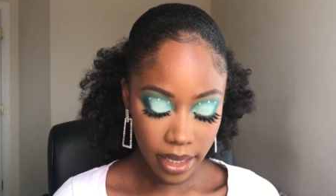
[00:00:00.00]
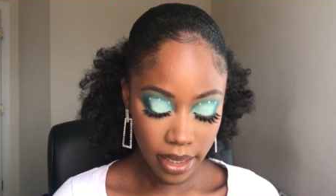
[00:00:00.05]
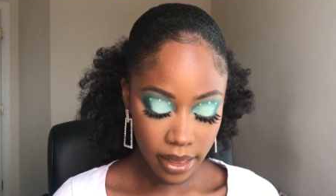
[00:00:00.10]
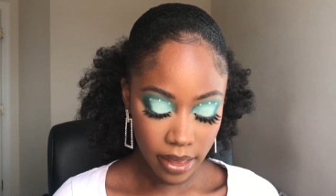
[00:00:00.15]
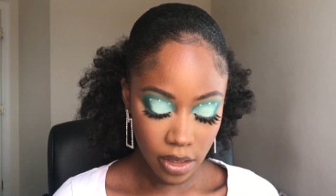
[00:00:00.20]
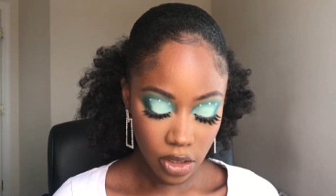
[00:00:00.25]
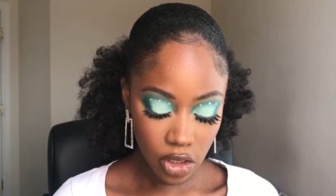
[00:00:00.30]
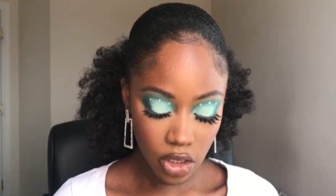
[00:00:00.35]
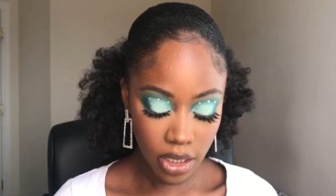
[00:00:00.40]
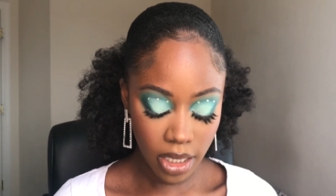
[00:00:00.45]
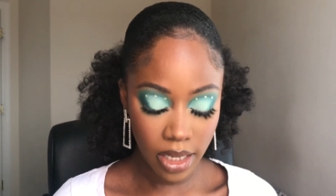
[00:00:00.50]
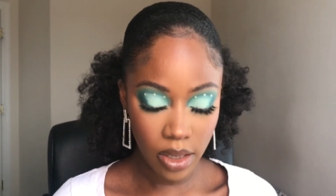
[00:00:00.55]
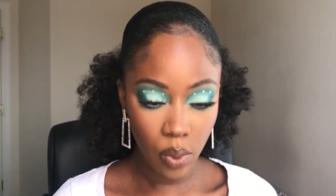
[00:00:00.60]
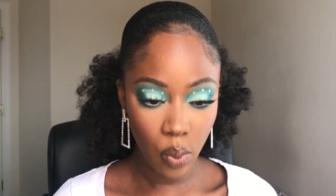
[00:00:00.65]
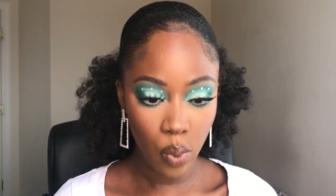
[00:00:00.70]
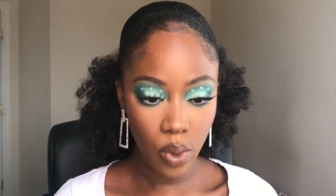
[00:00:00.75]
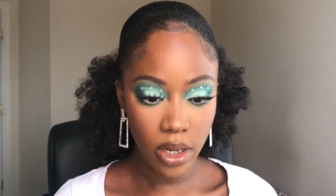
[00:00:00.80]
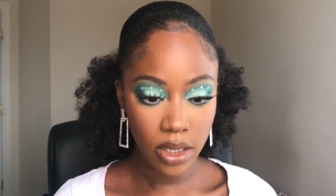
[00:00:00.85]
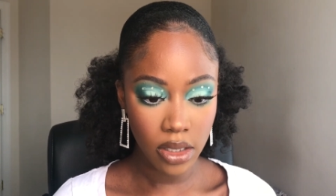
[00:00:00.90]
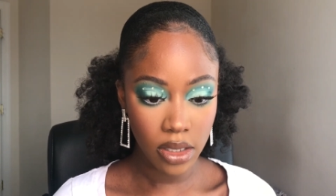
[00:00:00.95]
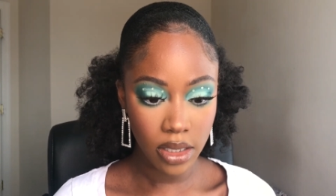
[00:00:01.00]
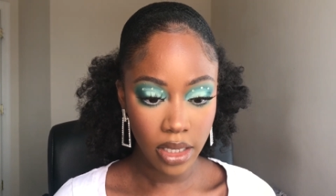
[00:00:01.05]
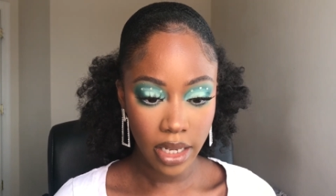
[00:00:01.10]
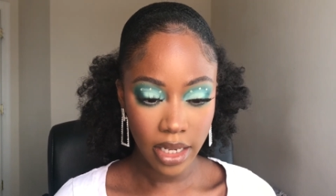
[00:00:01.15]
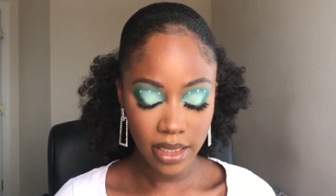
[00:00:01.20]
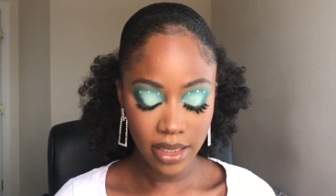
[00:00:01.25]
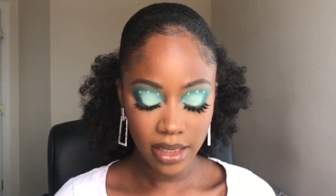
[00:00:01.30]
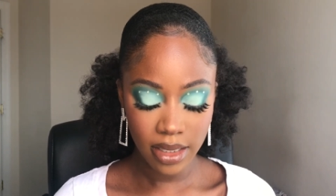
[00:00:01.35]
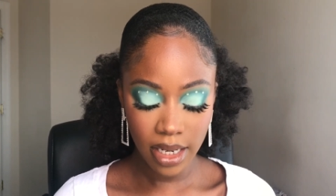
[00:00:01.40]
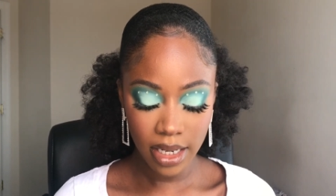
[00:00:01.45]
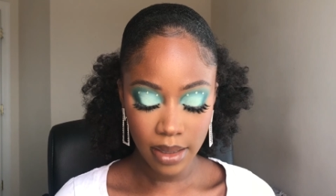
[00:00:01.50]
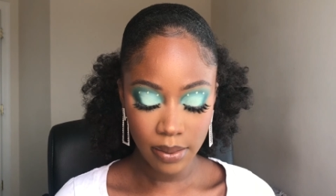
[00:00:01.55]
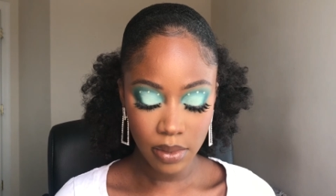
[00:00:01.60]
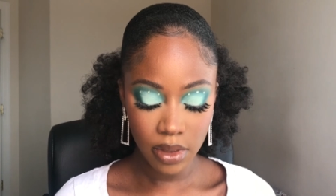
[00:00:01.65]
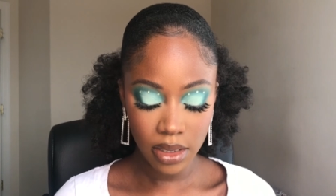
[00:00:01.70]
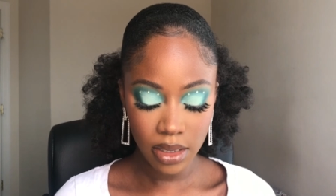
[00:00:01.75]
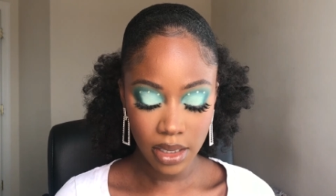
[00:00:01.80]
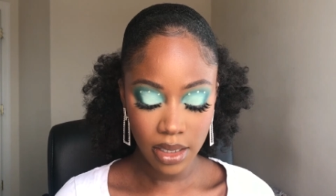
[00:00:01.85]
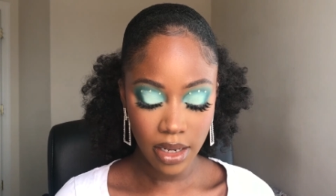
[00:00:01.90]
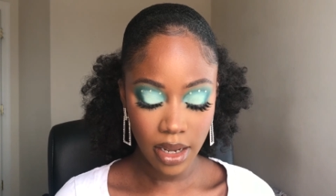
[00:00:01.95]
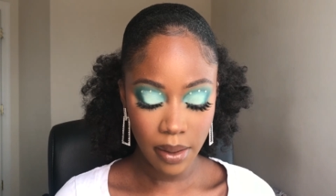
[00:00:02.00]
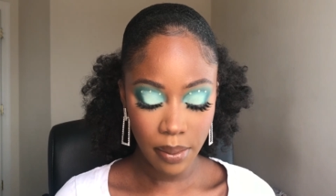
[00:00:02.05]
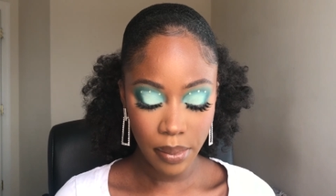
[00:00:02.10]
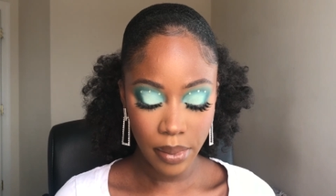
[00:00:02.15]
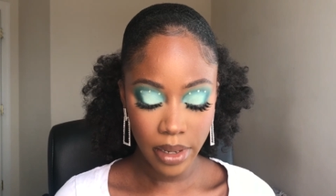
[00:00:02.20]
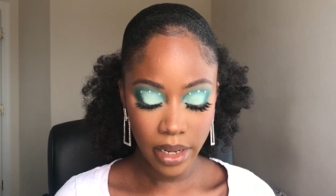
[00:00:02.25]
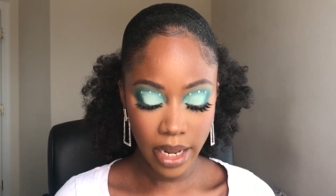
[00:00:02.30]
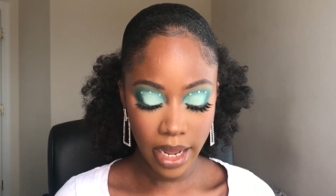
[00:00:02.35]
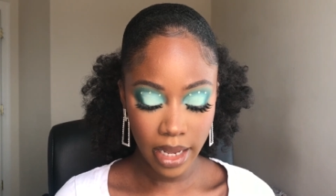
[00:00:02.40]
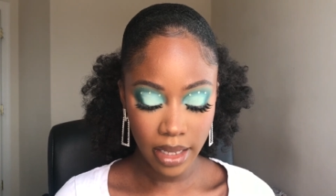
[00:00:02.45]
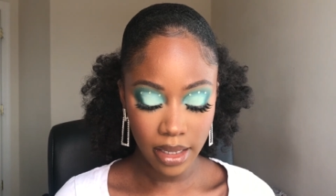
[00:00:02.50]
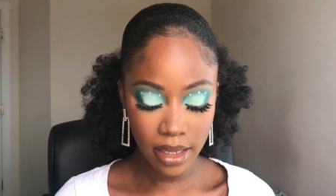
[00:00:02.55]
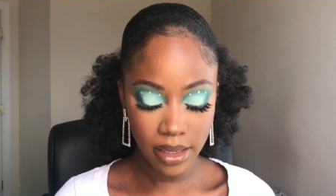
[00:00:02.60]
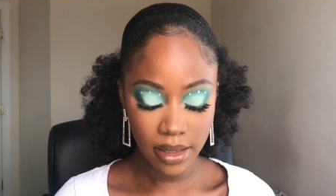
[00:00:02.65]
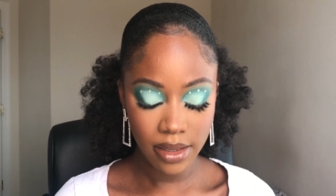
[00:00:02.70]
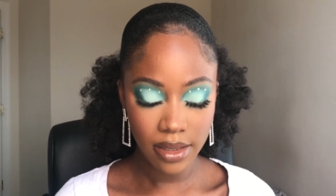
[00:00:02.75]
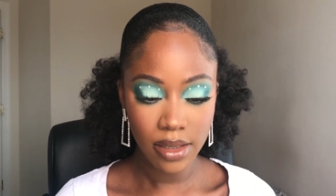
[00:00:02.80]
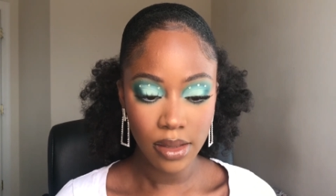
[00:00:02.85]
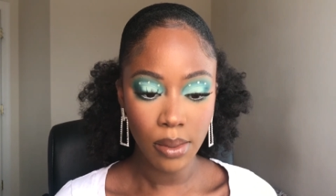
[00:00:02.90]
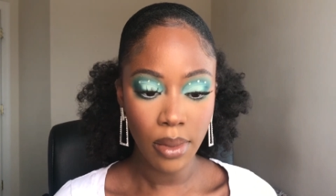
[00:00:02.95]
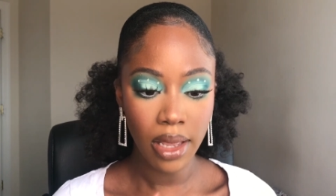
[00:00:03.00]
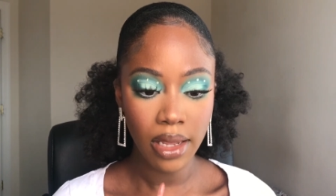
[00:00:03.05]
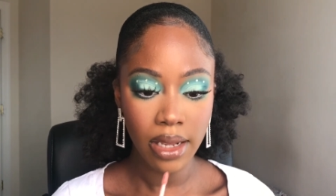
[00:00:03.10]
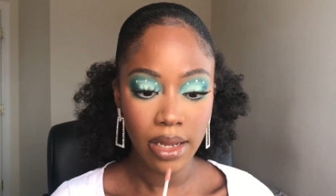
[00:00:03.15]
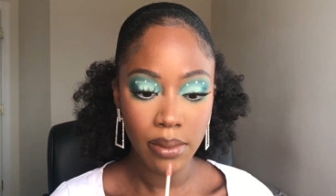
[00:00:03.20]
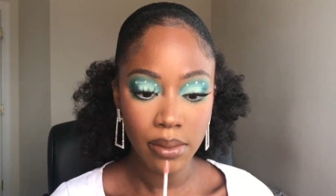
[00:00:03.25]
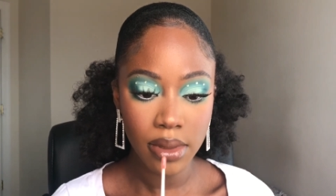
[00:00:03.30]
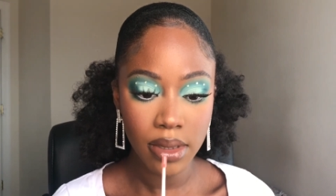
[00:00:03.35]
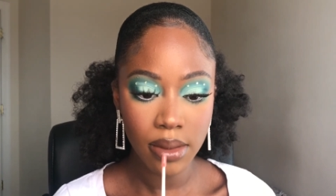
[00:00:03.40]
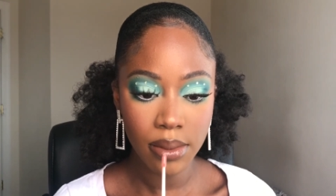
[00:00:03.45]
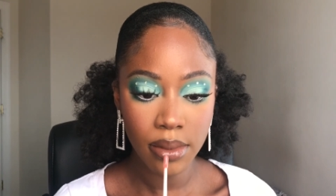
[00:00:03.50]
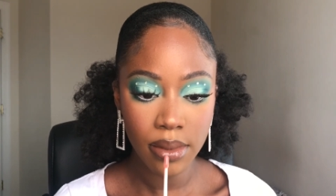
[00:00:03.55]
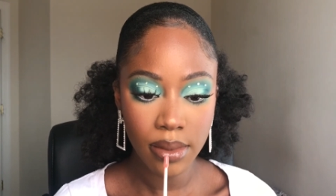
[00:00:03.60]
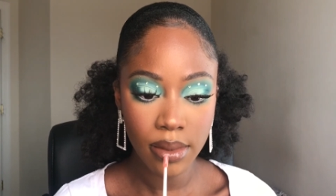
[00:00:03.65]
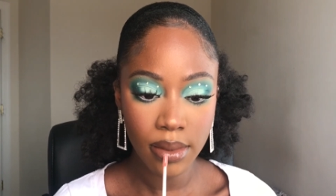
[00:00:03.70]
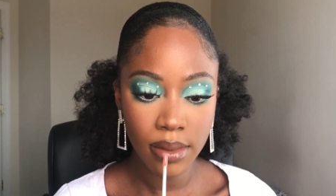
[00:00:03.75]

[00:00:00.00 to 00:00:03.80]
in the shade Wanderlust and I'm just going to apply this to my lips.